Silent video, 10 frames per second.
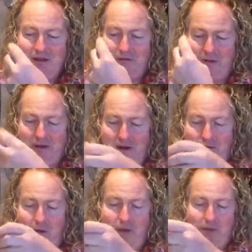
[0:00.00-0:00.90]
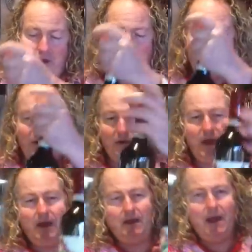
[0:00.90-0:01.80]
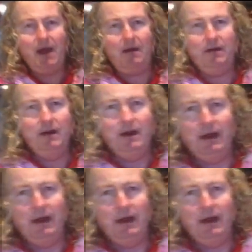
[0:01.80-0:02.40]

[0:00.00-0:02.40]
So the next one we're going to have a look at now